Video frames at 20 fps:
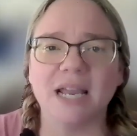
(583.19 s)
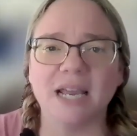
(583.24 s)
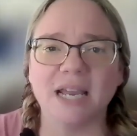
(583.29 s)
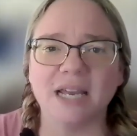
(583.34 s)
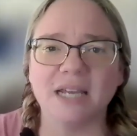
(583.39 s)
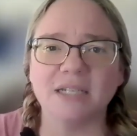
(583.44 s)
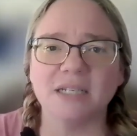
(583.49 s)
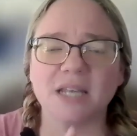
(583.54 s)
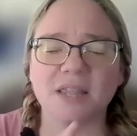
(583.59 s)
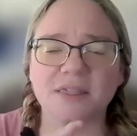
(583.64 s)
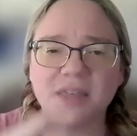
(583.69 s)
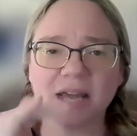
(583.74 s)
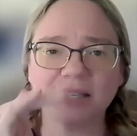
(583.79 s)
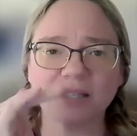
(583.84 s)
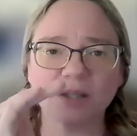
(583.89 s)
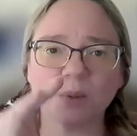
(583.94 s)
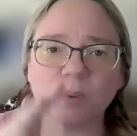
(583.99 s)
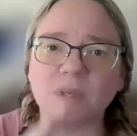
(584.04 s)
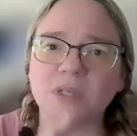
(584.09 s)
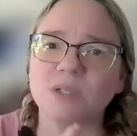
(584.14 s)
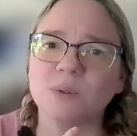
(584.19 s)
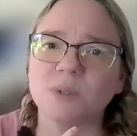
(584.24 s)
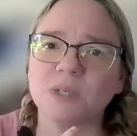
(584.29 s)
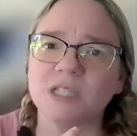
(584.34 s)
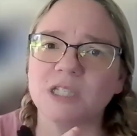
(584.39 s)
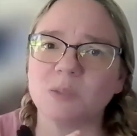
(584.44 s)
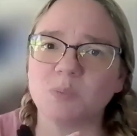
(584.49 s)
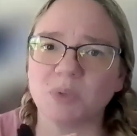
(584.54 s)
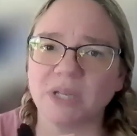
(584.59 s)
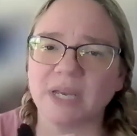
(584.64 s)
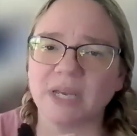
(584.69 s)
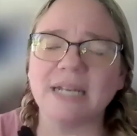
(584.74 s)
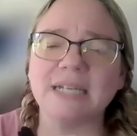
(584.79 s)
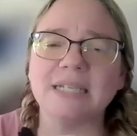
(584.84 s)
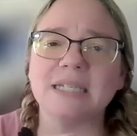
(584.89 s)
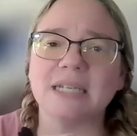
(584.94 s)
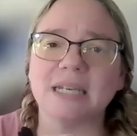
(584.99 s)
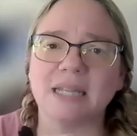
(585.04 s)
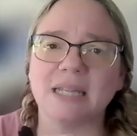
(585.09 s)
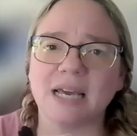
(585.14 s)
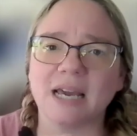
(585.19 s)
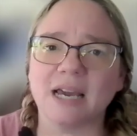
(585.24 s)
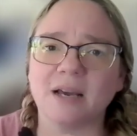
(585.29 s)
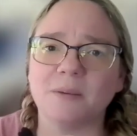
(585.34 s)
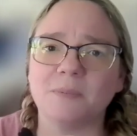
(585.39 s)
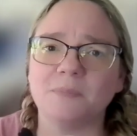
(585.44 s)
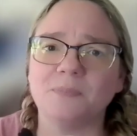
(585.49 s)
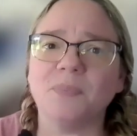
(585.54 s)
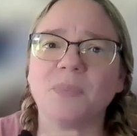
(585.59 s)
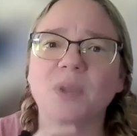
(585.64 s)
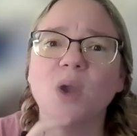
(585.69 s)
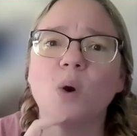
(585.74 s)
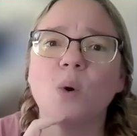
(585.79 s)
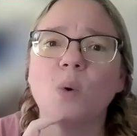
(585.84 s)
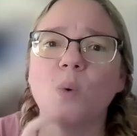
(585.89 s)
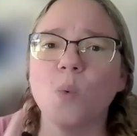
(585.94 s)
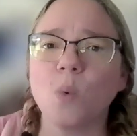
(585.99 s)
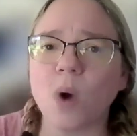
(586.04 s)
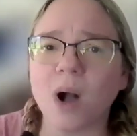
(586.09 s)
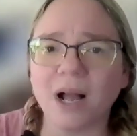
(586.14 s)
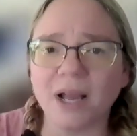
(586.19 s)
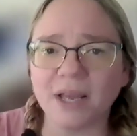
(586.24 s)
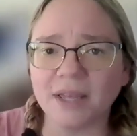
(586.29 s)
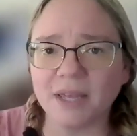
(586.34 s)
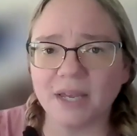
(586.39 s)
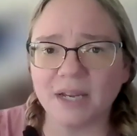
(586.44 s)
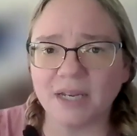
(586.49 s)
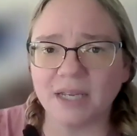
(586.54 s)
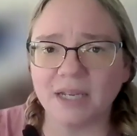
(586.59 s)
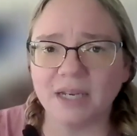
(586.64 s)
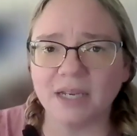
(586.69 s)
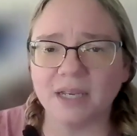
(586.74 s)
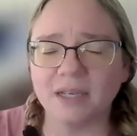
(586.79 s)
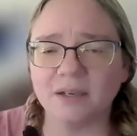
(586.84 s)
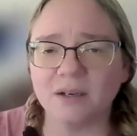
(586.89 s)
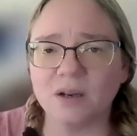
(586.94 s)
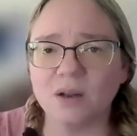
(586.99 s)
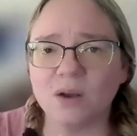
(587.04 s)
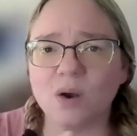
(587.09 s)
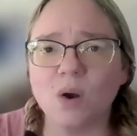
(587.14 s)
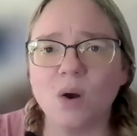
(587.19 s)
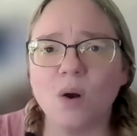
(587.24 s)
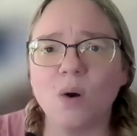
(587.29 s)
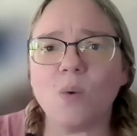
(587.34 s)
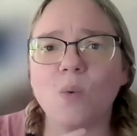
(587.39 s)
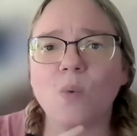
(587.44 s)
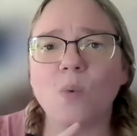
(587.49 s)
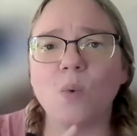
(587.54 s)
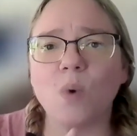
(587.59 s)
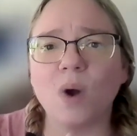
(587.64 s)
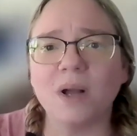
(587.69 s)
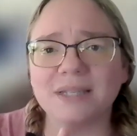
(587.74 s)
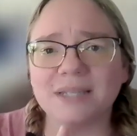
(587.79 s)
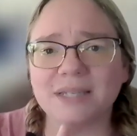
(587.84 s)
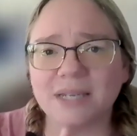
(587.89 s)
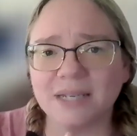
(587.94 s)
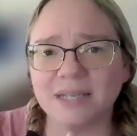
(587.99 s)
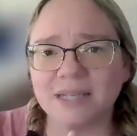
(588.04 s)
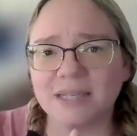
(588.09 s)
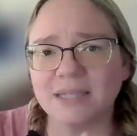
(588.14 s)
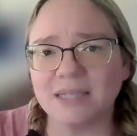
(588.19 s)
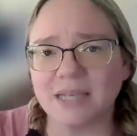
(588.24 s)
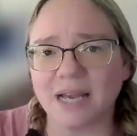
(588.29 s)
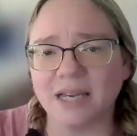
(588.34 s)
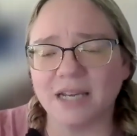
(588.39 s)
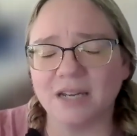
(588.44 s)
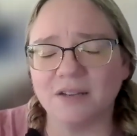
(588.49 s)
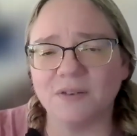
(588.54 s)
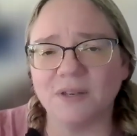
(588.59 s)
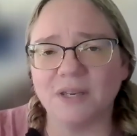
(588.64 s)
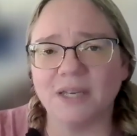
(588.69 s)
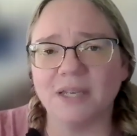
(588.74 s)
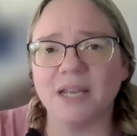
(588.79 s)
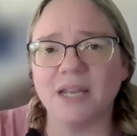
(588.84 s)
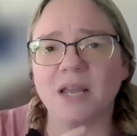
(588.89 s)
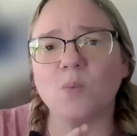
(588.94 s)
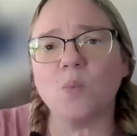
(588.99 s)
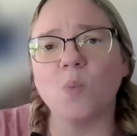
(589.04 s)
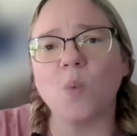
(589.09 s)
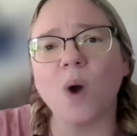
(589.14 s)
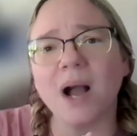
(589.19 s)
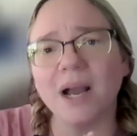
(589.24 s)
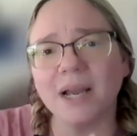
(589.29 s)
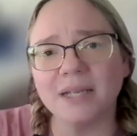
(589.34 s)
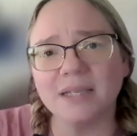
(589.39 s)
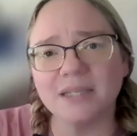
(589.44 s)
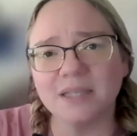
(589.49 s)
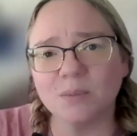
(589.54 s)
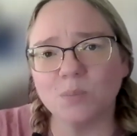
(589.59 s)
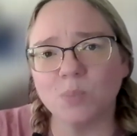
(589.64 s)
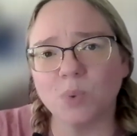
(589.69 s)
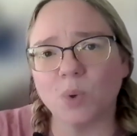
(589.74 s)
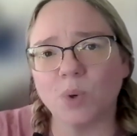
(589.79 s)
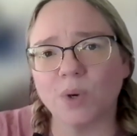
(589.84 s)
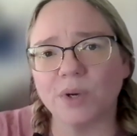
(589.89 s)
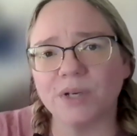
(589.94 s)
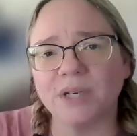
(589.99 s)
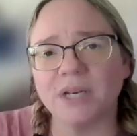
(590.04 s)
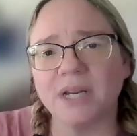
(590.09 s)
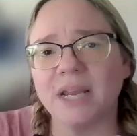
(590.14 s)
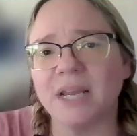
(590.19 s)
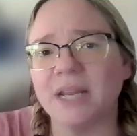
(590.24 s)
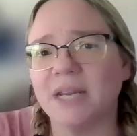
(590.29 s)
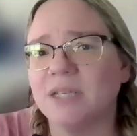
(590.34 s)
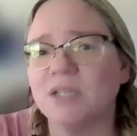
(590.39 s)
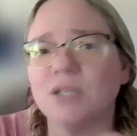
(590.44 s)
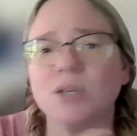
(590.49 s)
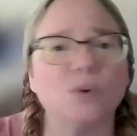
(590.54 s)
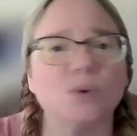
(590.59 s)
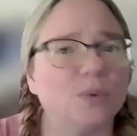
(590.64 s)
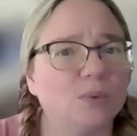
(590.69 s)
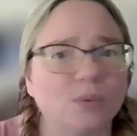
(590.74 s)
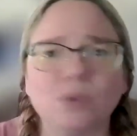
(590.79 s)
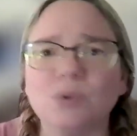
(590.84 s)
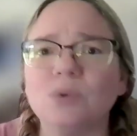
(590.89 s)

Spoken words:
And that's going to explain to them why they need it, what's inside of it and why it's important and